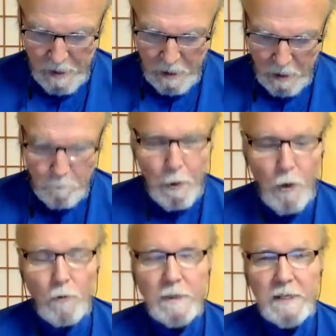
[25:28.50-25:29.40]
A
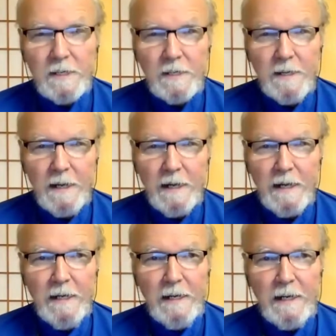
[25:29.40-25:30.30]
boat
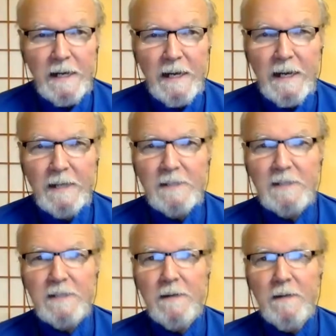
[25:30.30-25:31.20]

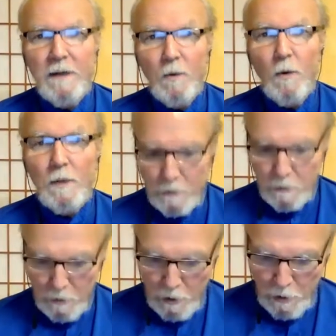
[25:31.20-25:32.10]
indicates that
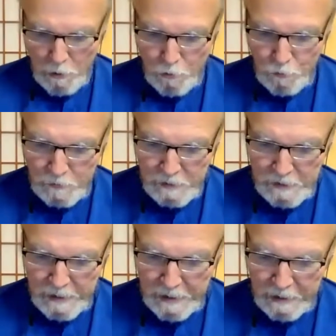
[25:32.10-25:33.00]
one should
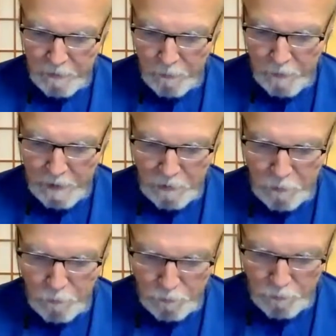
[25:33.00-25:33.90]
seek the right
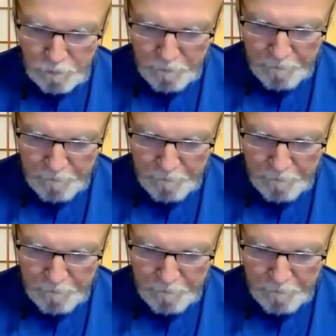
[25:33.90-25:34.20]
guru.